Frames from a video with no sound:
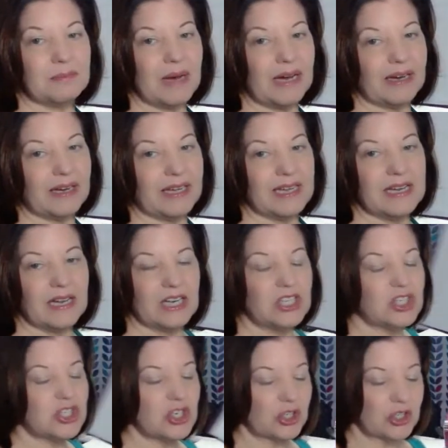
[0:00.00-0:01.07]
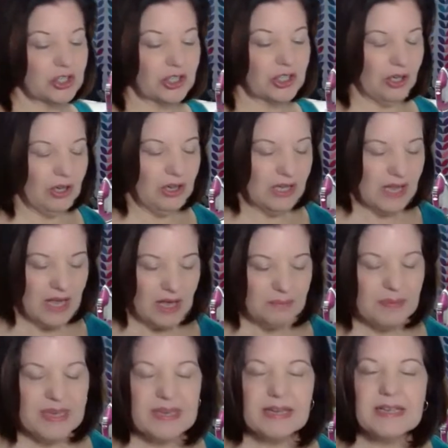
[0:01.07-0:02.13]
my journal
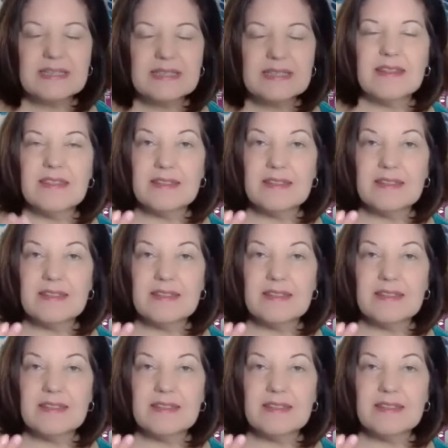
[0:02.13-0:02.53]
because